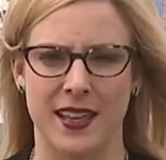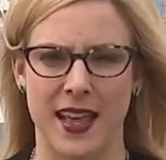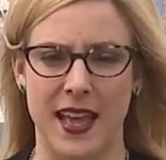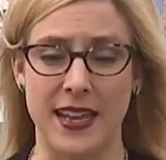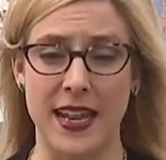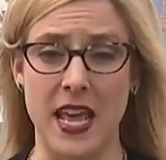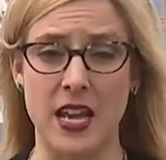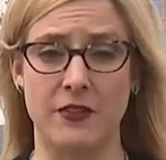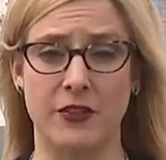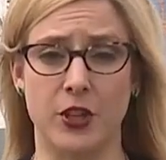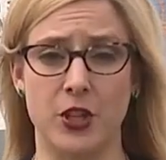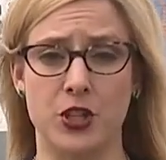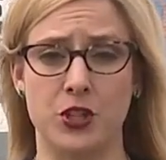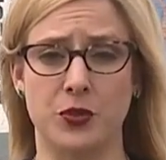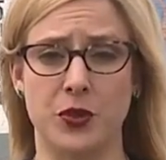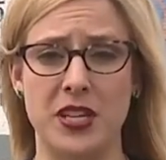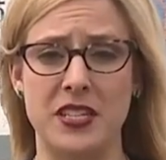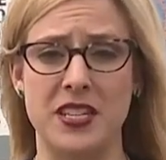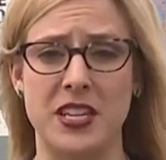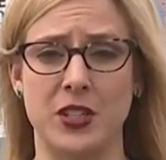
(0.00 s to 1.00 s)
An
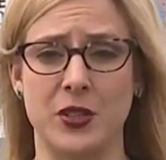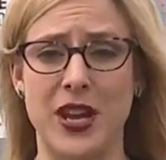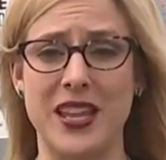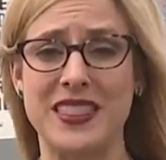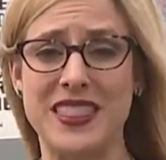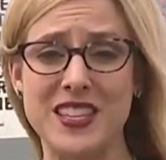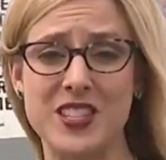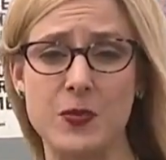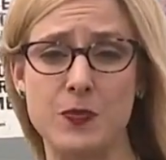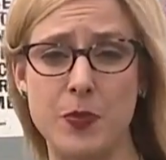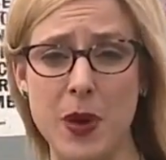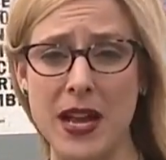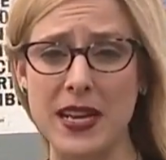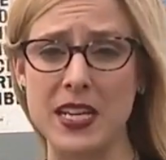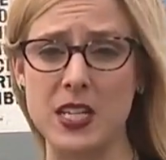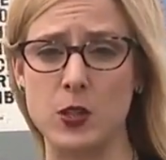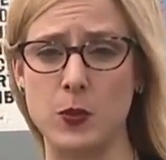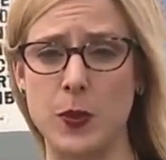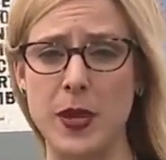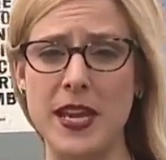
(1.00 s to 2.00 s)
anniversary dinner at this
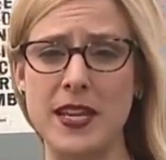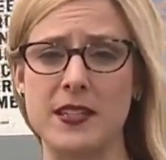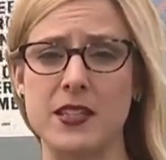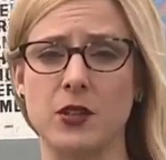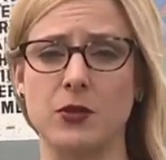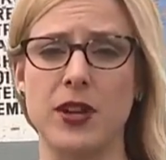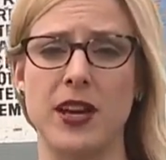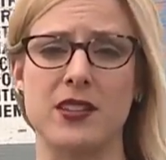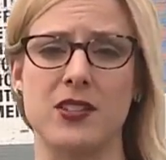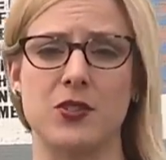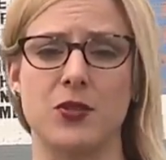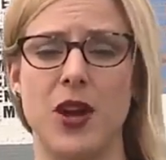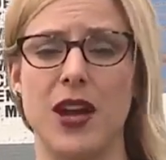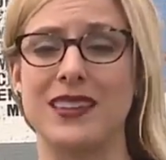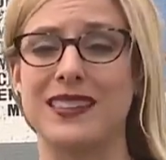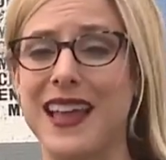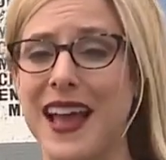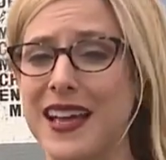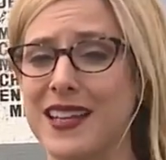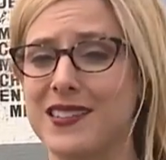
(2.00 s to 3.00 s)
Buddy's Pizza
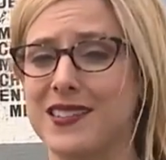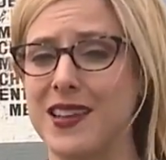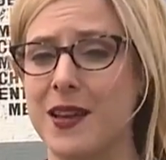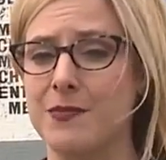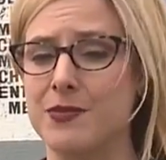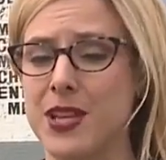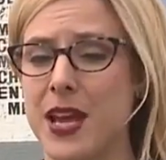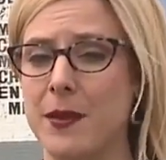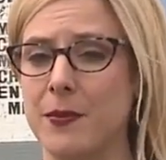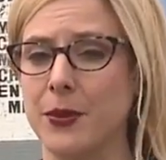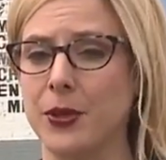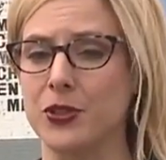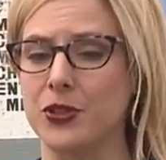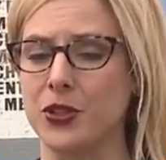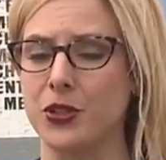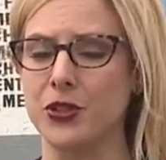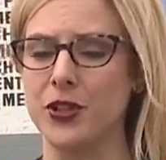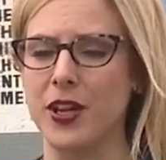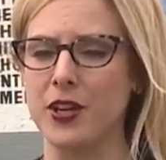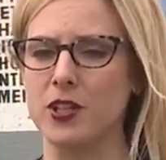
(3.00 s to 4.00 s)
restaurant last September
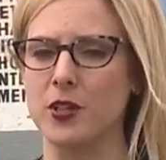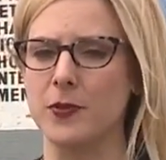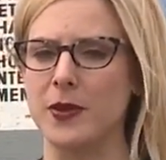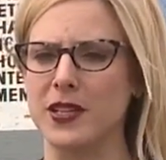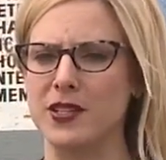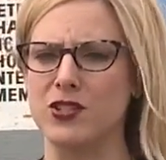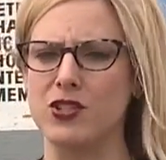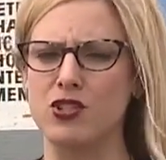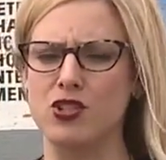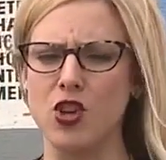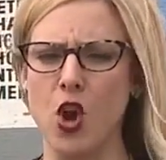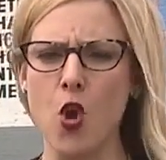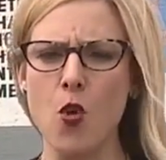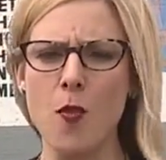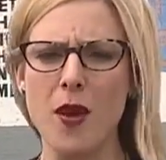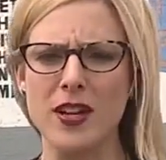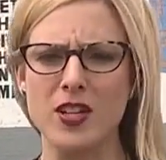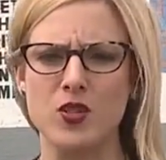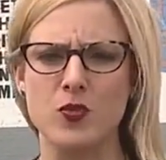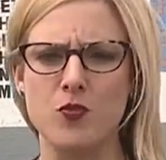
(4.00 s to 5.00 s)
turned out to be so
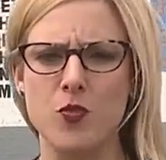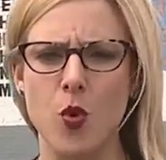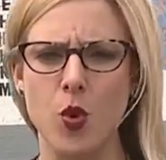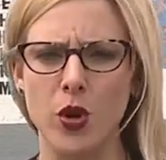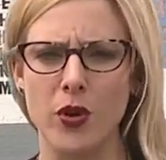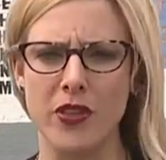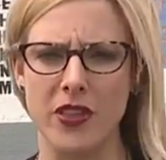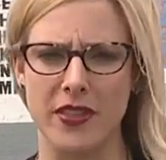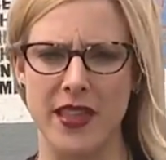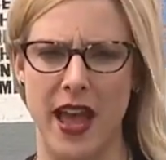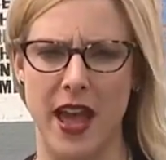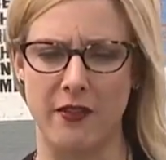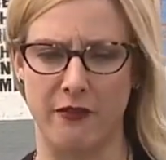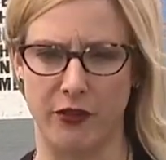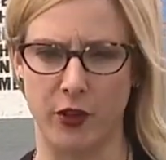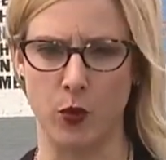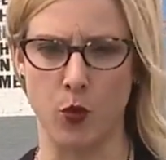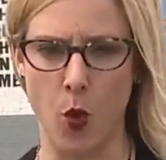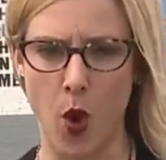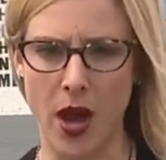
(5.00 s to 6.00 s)
much more than that
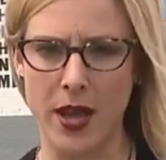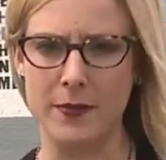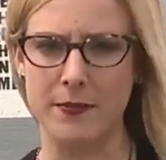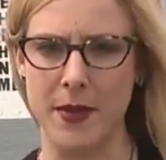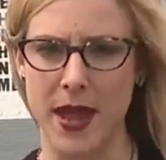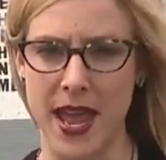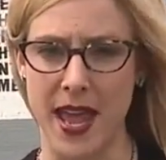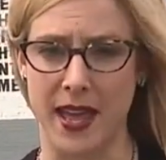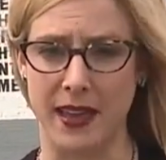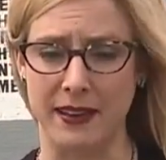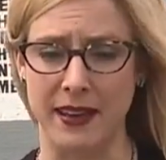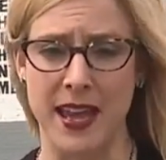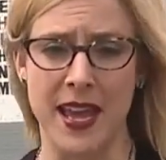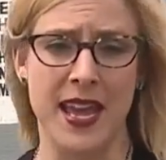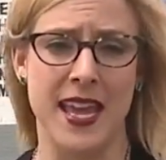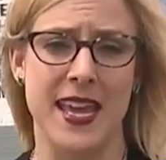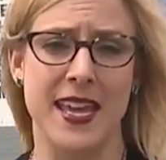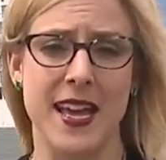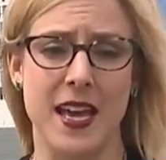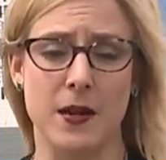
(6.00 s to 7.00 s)
for one man.
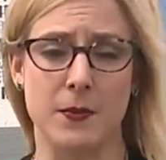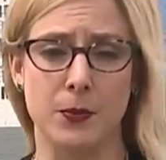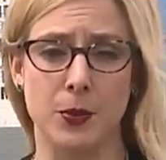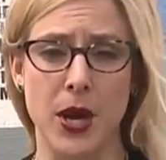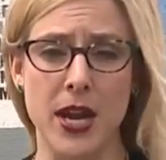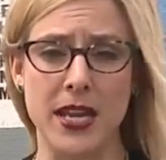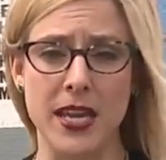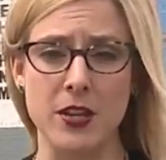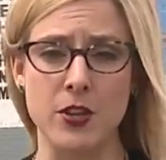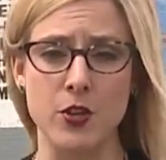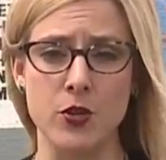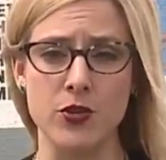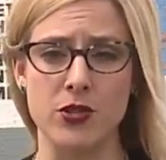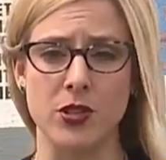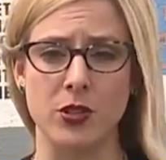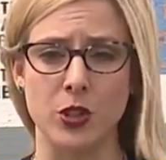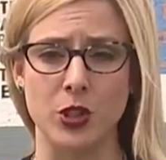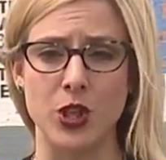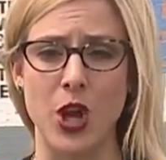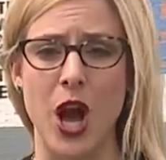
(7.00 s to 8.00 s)
He got a breaking
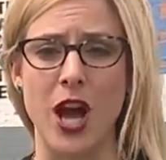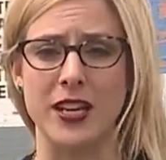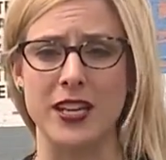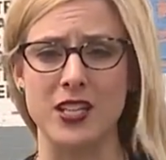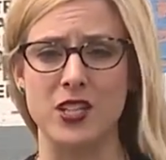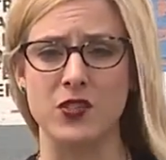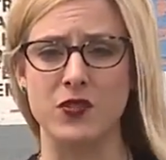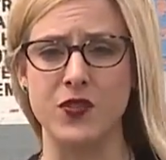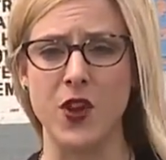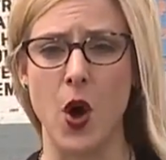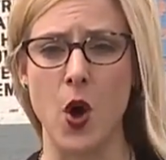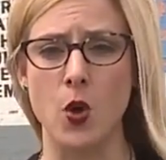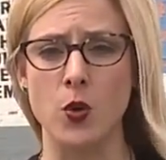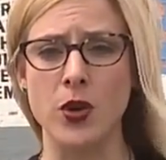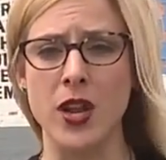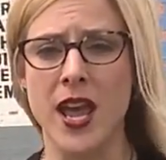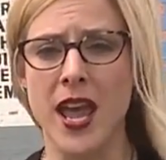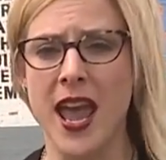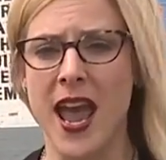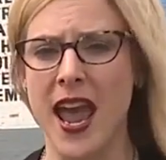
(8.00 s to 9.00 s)
news alert on his
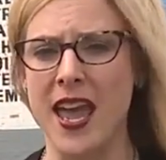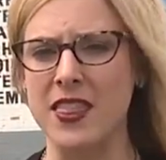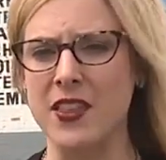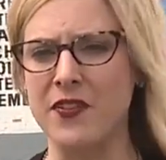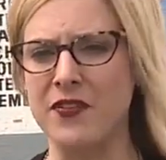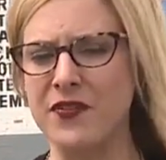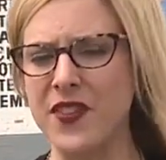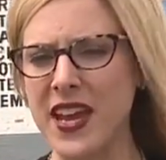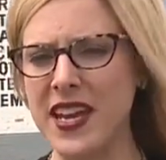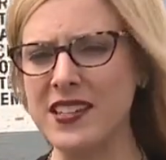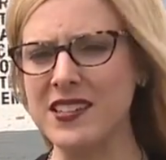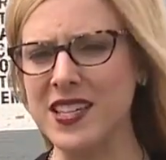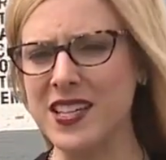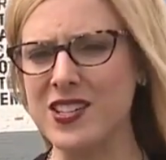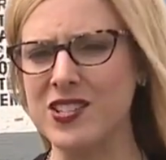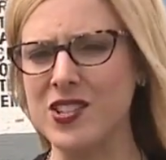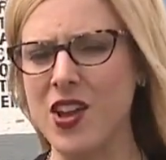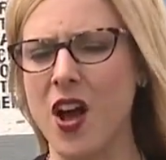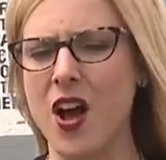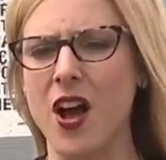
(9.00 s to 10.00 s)
phone, and the face
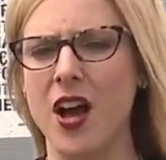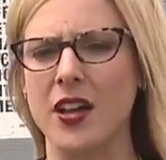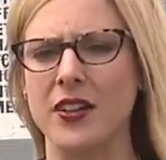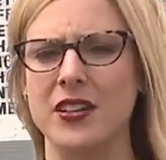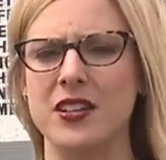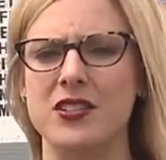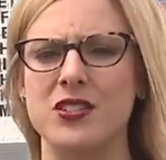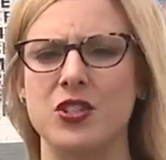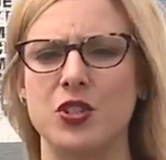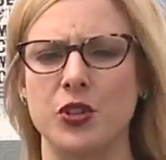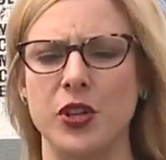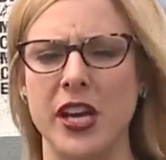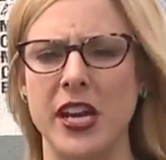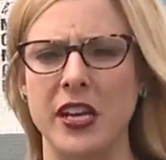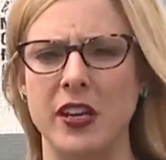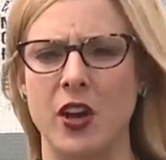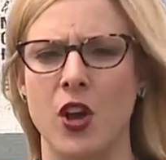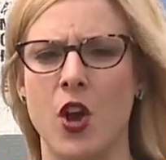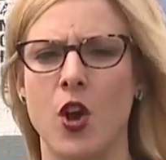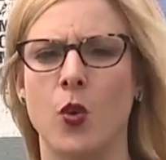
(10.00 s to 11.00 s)
he saw on his
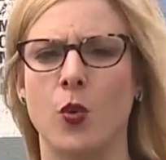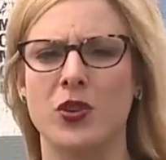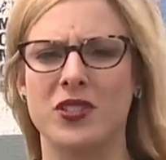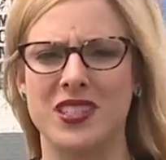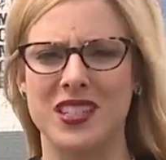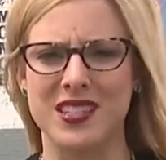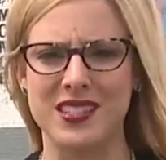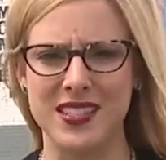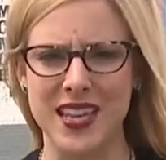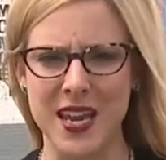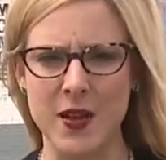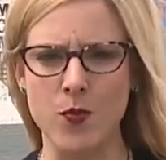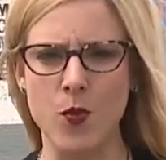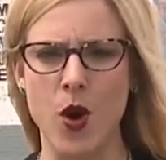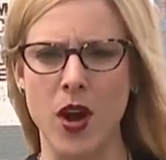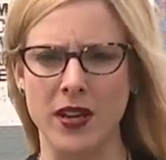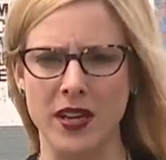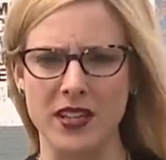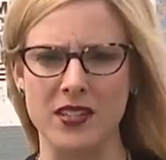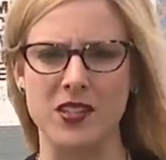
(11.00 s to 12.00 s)
screen was the same
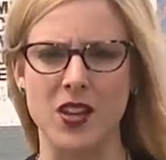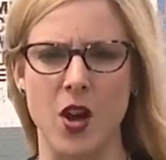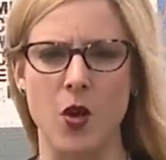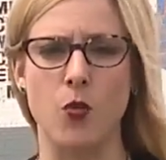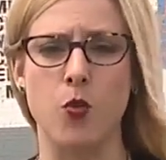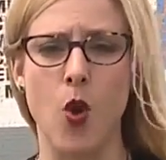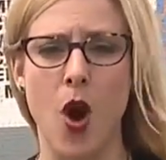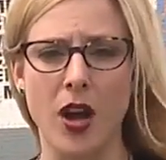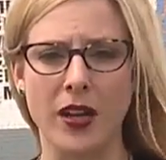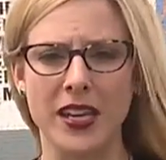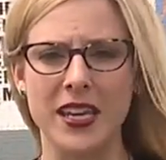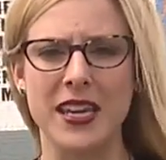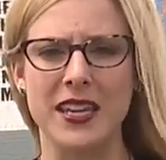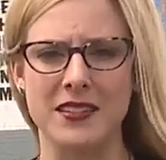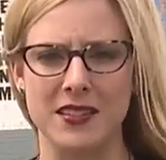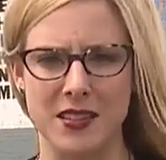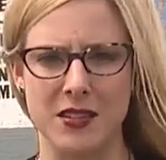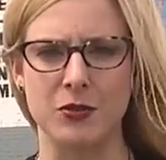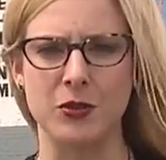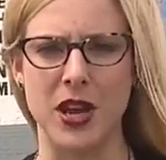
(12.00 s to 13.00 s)
one he saw walking into the